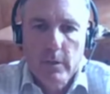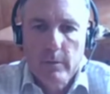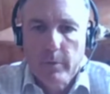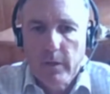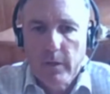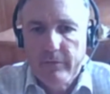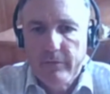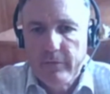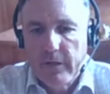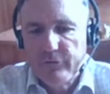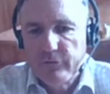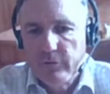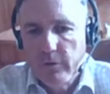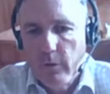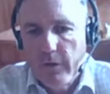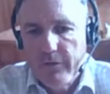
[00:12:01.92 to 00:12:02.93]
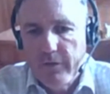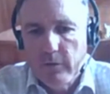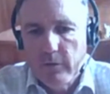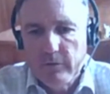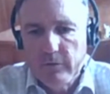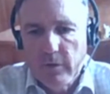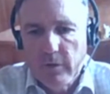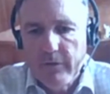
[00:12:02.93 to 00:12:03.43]
But I
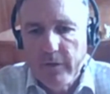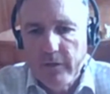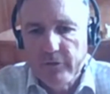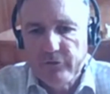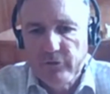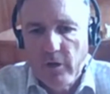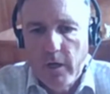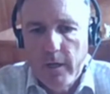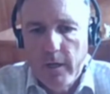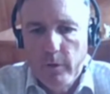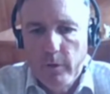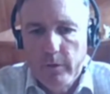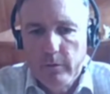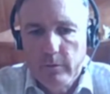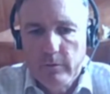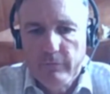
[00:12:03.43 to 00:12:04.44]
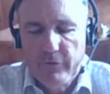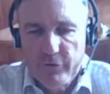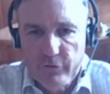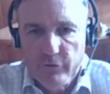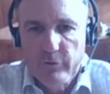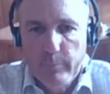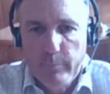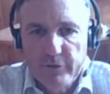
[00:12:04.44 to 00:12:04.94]
think it's time when the fishery
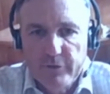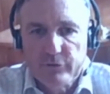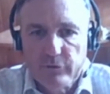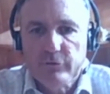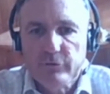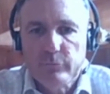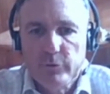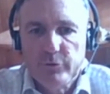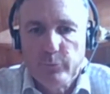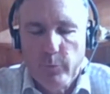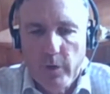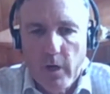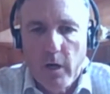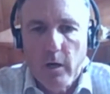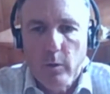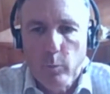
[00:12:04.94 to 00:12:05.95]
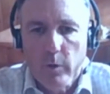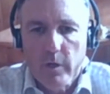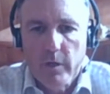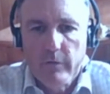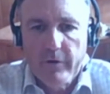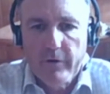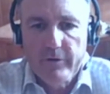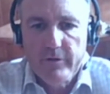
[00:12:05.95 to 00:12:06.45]
ministers, which we are
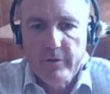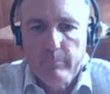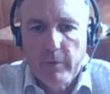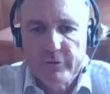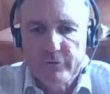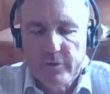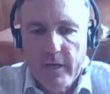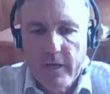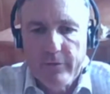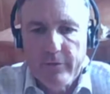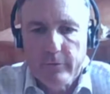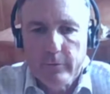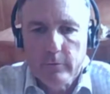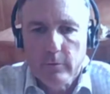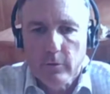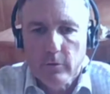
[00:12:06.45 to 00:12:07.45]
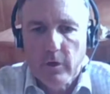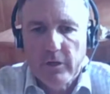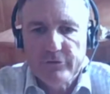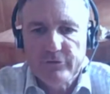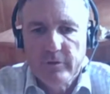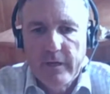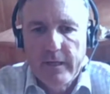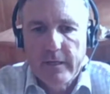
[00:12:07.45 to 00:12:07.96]
working very much together across
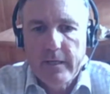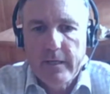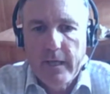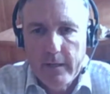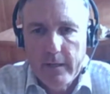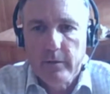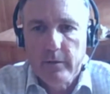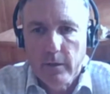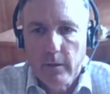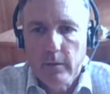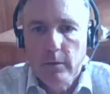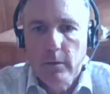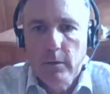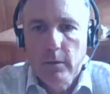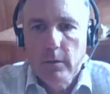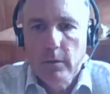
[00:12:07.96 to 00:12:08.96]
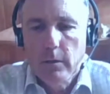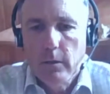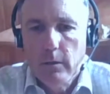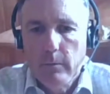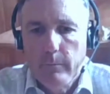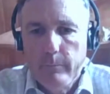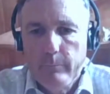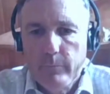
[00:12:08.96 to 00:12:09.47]
the land of Canada,
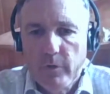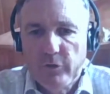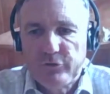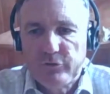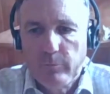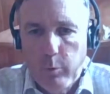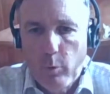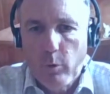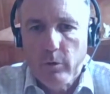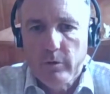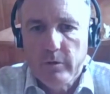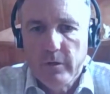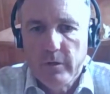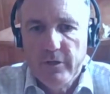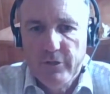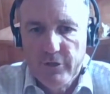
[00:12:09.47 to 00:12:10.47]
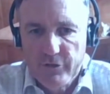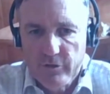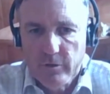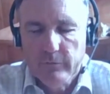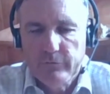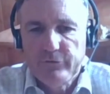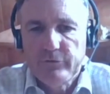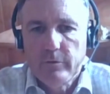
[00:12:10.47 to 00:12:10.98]
support
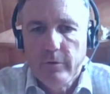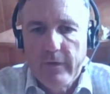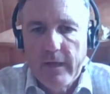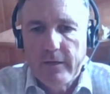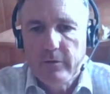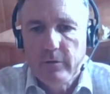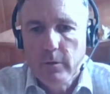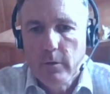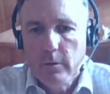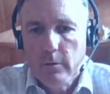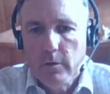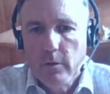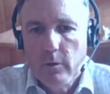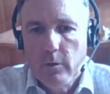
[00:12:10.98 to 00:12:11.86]
initiatives that